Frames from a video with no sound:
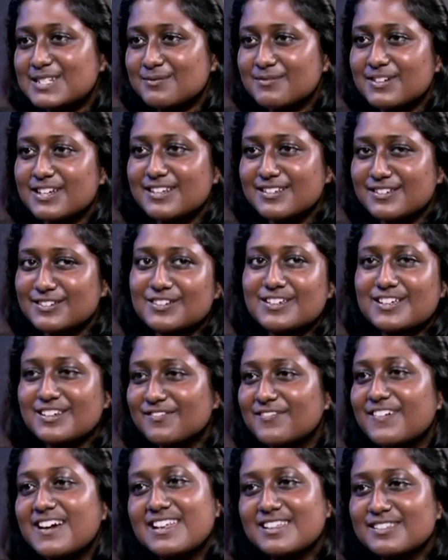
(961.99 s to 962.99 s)
when you can
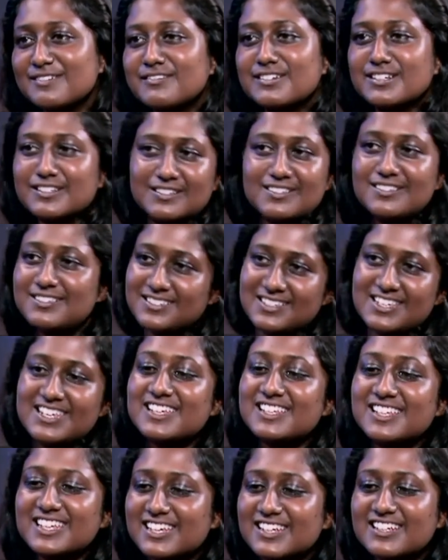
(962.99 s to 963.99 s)
find the real
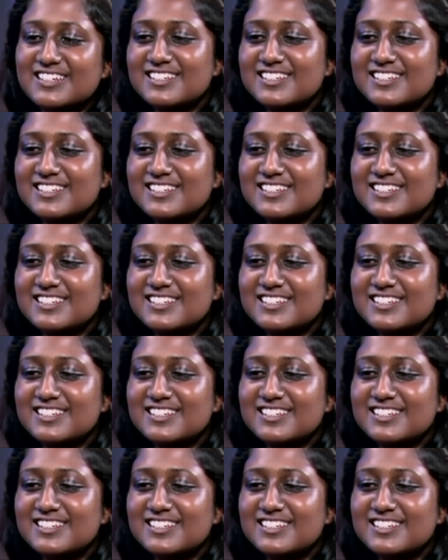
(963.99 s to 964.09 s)
healing.